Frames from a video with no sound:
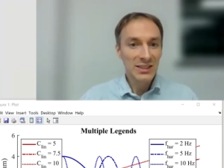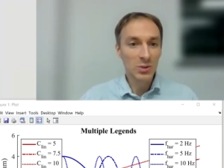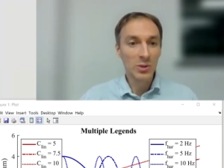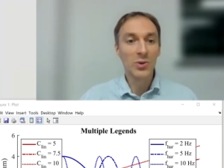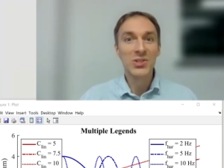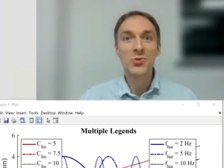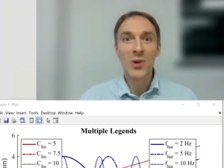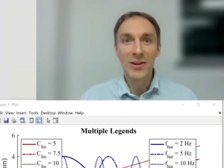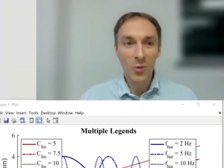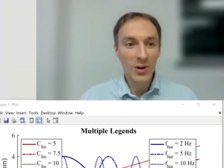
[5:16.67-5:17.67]
in order
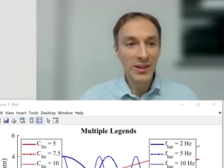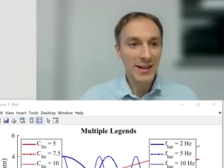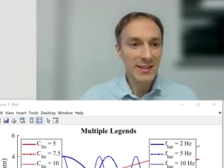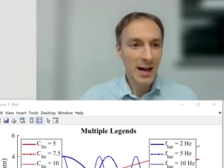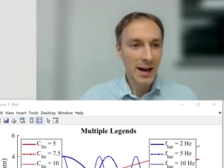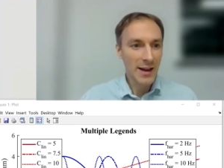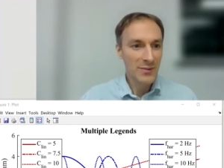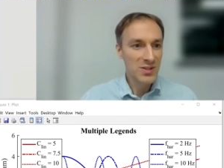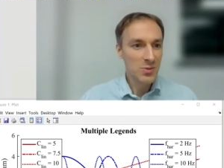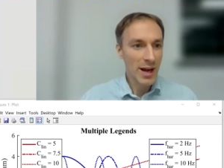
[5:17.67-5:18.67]
to avoid that, I
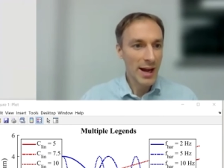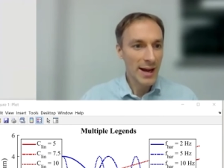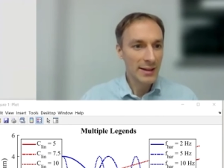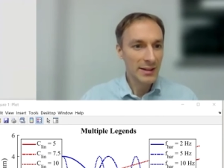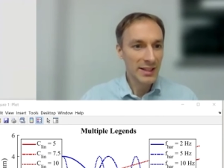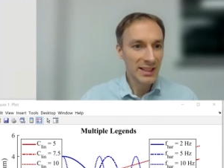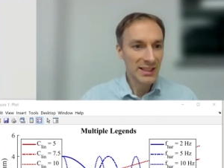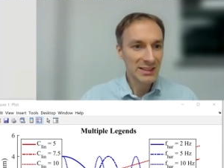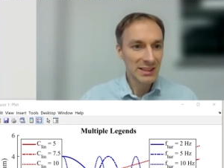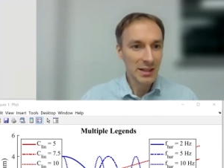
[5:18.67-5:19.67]
have to add
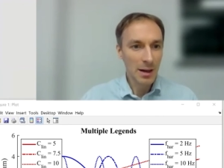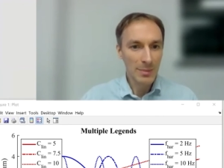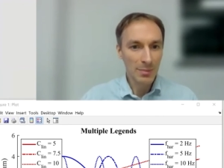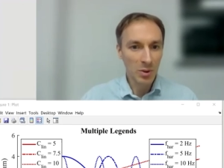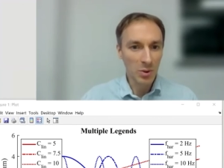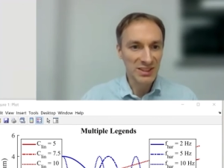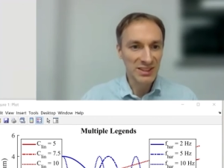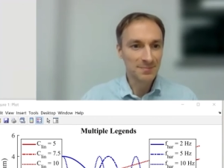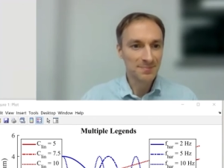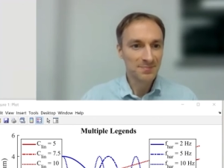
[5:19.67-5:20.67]
these dummy
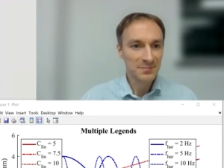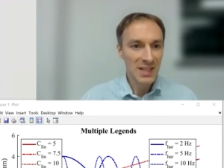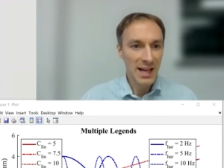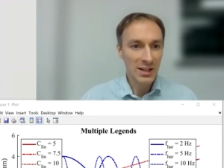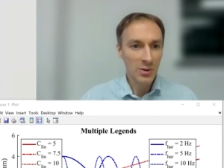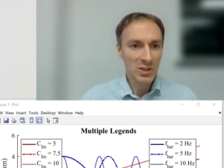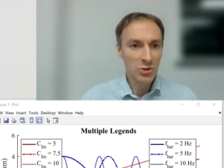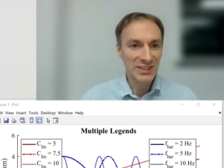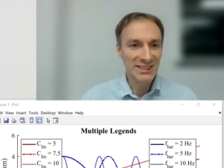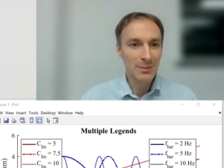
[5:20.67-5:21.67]
plots. And you can
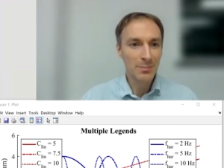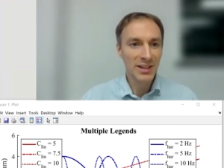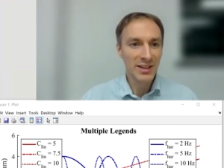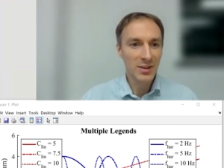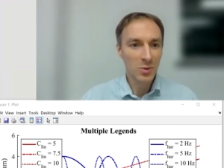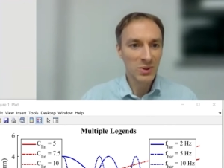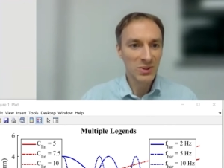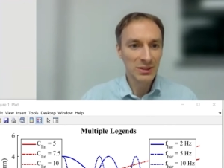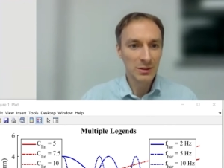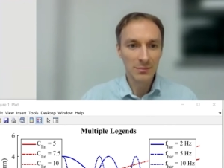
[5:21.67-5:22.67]
just simply
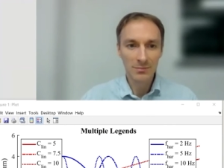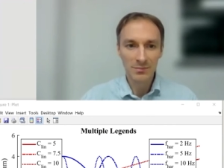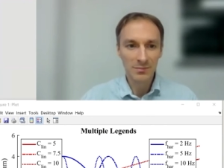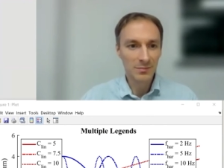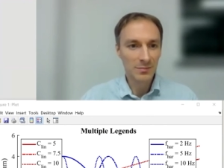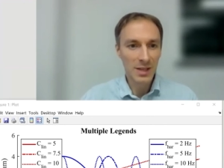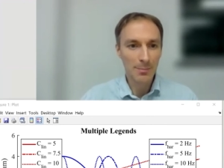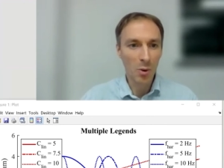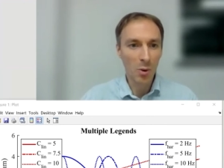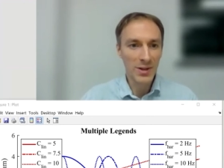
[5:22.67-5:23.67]
use
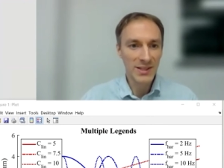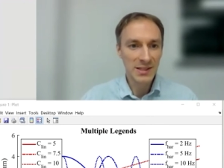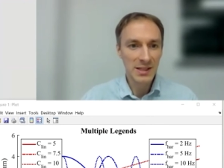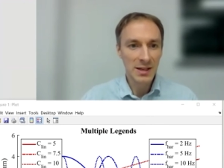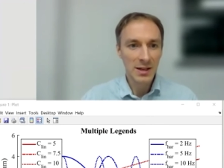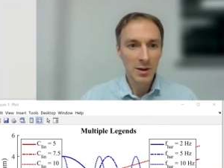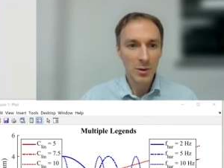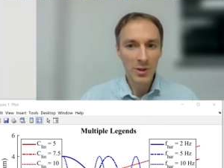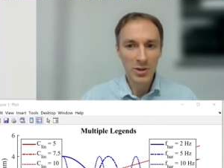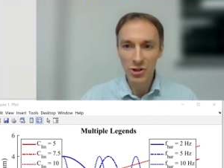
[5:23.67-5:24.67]
point,
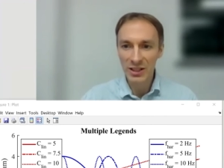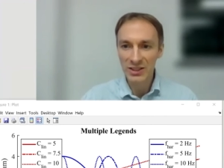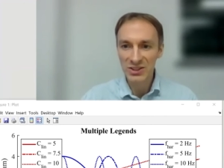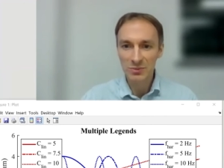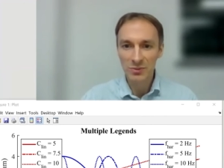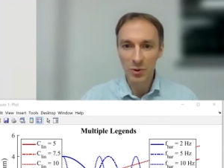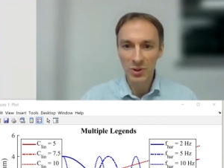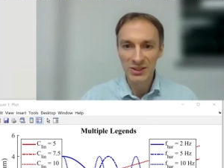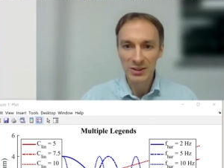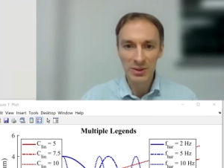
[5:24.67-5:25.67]
which is, for
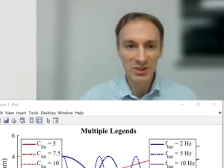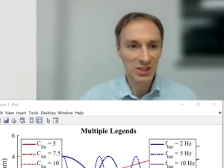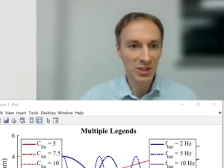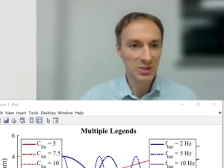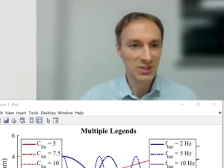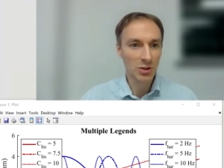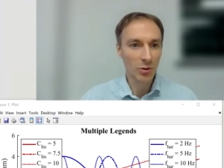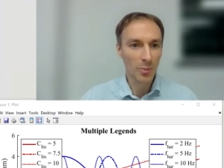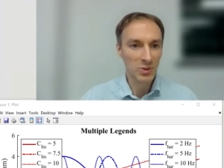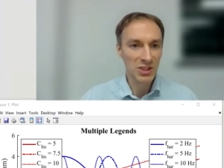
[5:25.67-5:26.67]
example, 0, 0
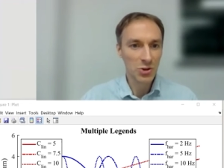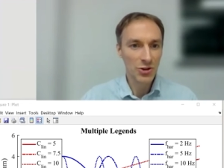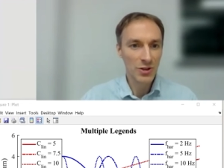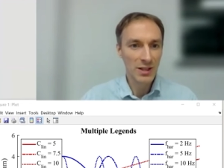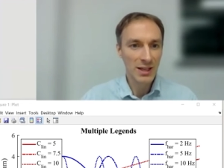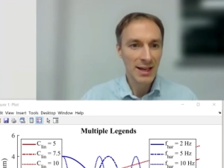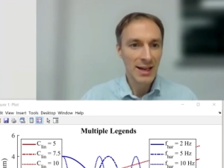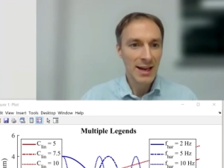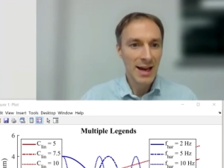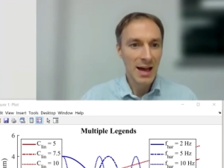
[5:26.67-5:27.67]
position.
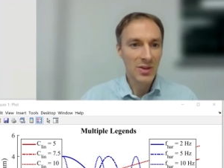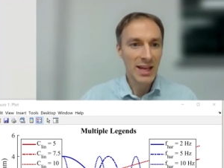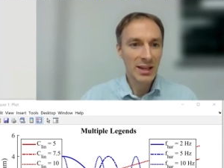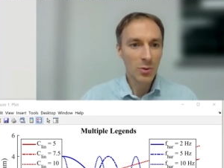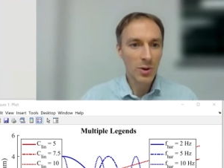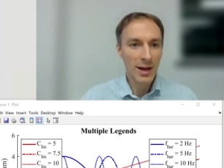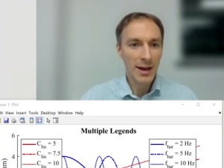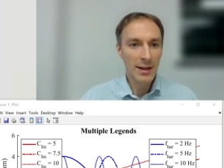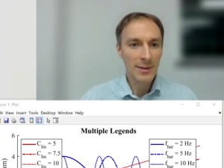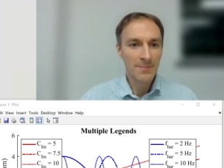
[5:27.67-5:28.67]
And then you
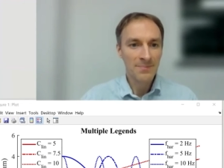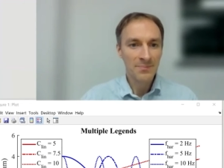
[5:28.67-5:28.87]
can